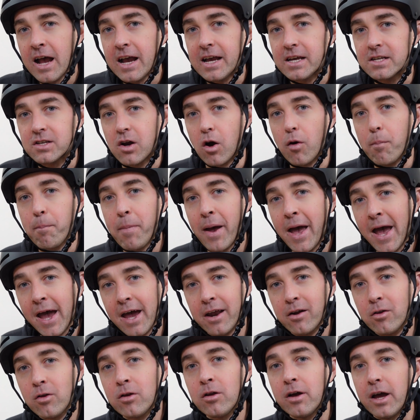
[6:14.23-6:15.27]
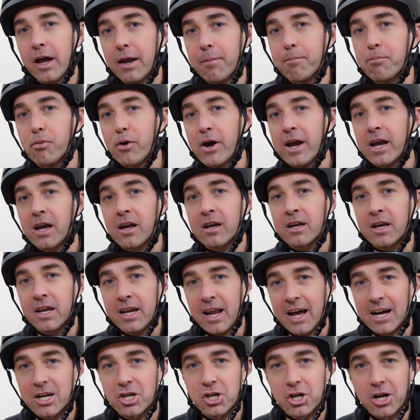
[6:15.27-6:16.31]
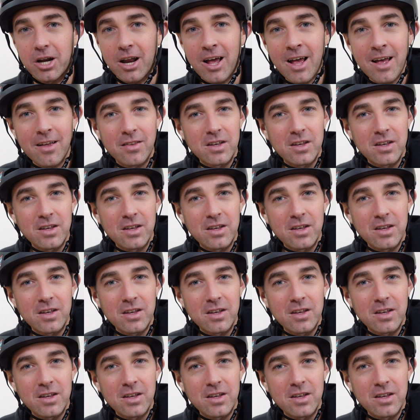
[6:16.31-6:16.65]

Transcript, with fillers: is our pedal and brake connection.